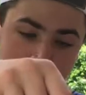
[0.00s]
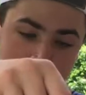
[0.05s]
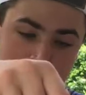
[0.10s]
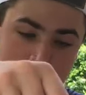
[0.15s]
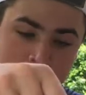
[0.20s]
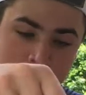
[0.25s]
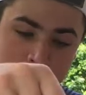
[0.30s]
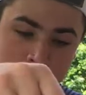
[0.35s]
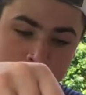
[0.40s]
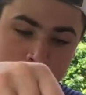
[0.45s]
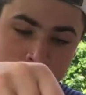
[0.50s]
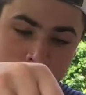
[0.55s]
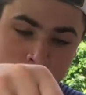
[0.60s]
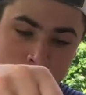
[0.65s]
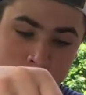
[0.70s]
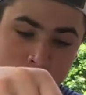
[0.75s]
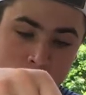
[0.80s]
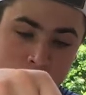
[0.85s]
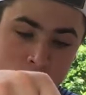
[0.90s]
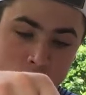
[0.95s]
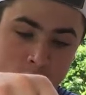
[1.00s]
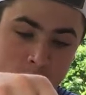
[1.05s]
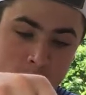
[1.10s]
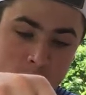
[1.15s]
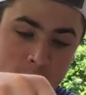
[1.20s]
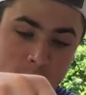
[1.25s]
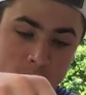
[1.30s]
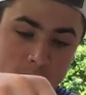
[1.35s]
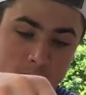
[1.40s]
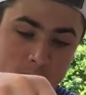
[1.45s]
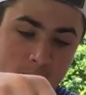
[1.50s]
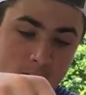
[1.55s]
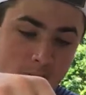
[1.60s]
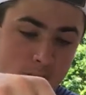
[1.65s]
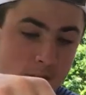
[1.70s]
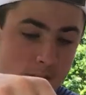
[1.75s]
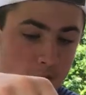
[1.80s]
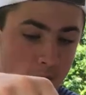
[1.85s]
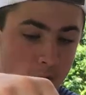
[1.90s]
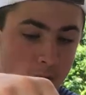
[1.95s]
and just being safe,
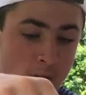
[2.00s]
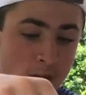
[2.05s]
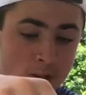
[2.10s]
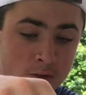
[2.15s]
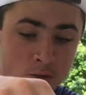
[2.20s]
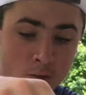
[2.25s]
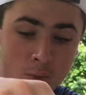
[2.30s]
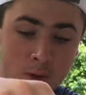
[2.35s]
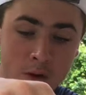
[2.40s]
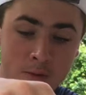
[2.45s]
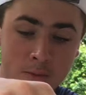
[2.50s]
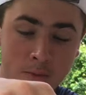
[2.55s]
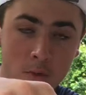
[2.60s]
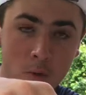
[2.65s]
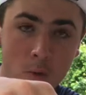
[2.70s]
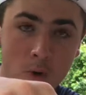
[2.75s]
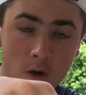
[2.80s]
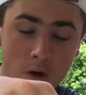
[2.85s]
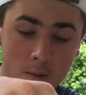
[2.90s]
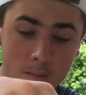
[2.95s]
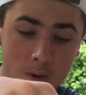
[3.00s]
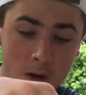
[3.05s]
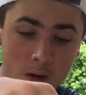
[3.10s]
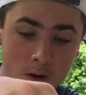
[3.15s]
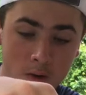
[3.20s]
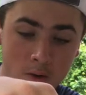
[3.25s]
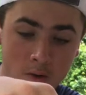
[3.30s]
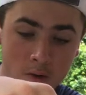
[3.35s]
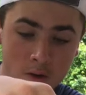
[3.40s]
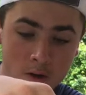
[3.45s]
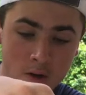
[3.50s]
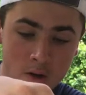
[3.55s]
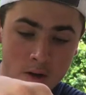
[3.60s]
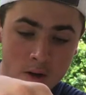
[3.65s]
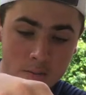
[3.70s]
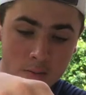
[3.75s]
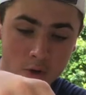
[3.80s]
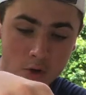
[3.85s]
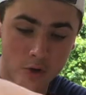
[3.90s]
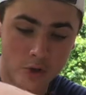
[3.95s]
keep your hands away from the water bottle,
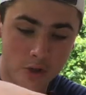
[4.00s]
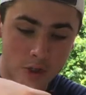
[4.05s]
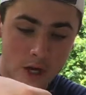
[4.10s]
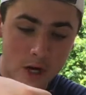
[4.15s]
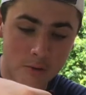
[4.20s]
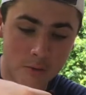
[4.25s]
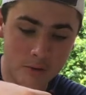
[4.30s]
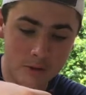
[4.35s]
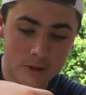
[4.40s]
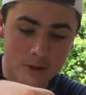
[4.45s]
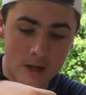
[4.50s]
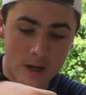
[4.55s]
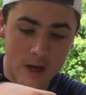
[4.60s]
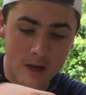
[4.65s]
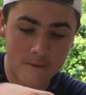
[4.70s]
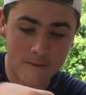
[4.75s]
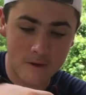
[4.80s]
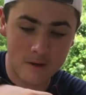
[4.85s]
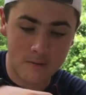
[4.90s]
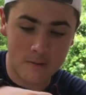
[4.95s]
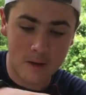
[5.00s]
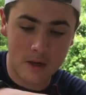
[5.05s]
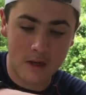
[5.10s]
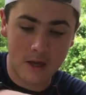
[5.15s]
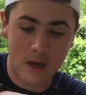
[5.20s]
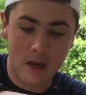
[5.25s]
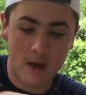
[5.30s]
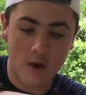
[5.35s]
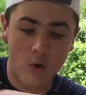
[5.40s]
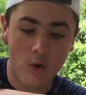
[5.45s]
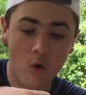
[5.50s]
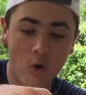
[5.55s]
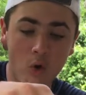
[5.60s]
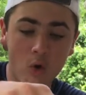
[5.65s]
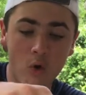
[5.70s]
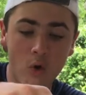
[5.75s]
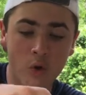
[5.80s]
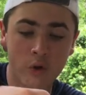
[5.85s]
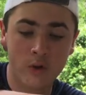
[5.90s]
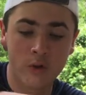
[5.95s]
push down with the knife and make a
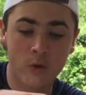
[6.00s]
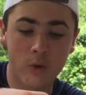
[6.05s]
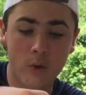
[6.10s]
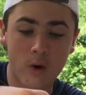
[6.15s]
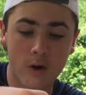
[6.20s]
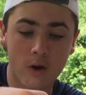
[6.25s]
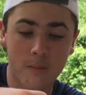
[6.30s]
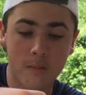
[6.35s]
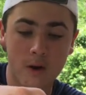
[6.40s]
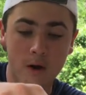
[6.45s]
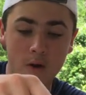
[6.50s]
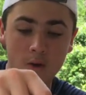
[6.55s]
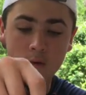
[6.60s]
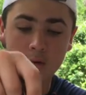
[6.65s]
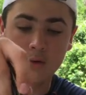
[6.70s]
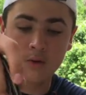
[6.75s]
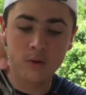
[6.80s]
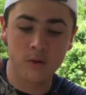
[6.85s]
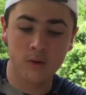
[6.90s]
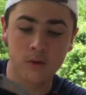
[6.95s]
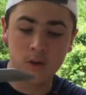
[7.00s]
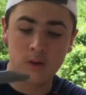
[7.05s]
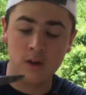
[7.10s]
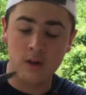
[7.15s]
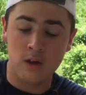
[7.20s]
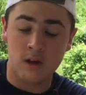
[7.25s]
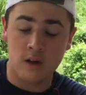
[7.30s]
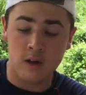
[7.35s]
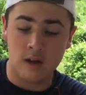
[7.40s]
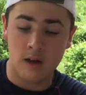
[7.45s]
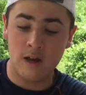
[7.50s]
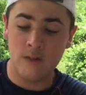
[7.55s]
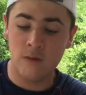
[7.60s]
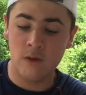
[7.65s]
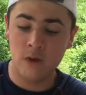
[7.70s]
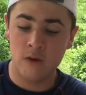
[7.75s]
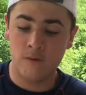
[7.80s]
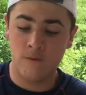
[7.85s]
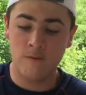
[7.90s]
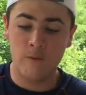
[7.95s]
hole in the water bottle, and
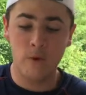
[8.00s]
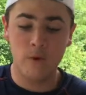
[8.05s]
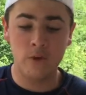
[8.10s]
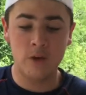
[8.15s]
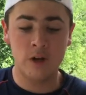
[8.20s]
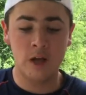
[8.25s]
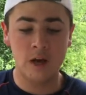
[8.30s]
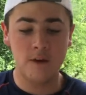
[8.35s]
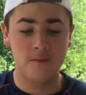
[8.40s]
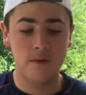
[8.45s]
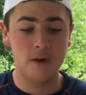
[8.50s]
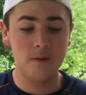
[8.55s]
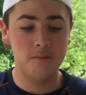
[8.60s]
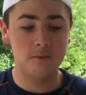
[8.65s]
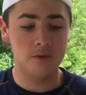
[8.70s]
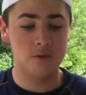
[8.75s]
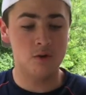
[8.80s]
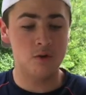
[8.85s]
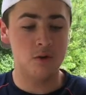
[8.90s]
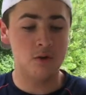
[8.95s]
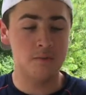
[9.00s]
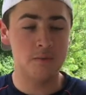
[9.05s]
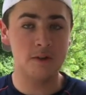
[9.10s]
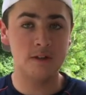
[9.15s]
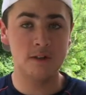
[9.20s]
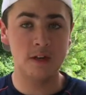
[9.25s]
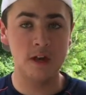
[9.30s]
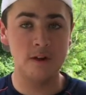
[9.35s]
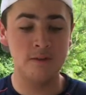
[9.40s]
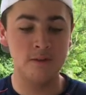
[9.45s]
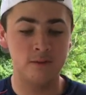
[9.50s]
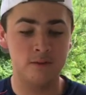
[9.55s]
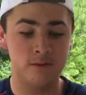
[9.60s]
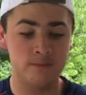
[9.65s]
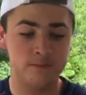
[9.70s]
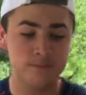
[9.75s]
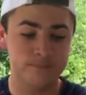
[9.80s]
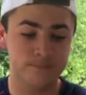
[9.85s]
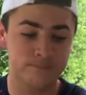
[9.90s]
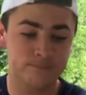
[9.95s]
then fold the knife up so you can be safe.
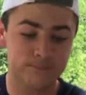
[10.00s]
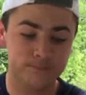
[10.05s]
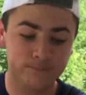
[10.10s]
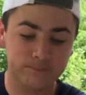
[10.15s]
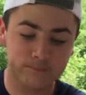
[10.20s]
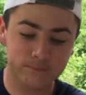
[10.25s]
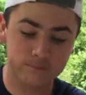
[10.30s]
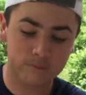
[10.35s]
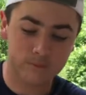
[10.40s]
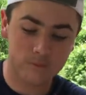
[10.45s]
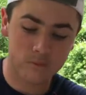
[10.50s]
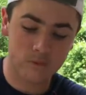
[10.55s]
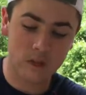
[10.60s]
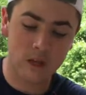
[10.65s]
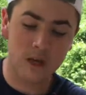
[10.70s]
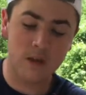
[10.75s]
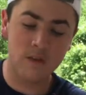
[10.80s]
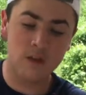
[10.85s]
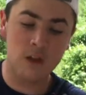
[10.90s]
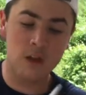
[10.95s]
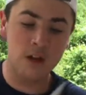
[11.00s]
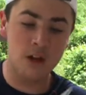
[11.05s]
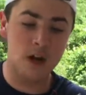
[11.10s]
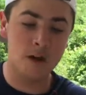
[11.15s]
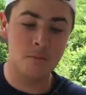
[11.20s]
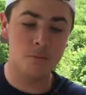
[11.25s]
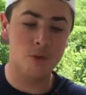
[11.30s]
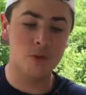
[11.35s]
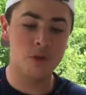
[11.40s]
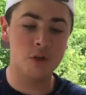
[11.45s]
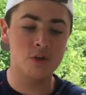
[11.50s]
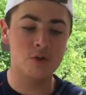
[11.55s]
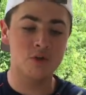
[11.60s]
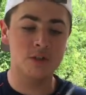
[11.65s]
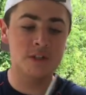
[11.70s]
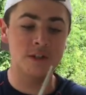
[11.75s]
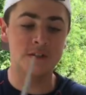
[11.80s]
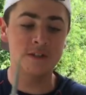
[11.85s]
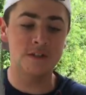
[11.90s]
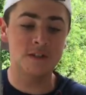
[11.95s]
And then I'm going to use
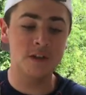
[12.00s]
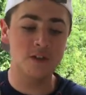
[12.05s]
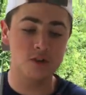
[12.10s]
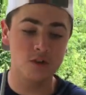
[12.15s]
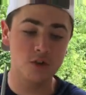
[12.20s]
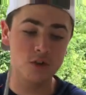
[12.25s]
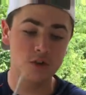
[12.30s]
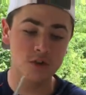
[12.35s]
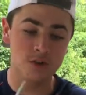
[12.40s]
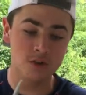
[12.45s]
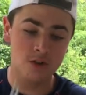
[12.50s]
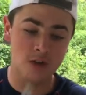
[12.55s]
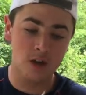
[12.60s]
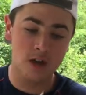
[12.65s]
these scissors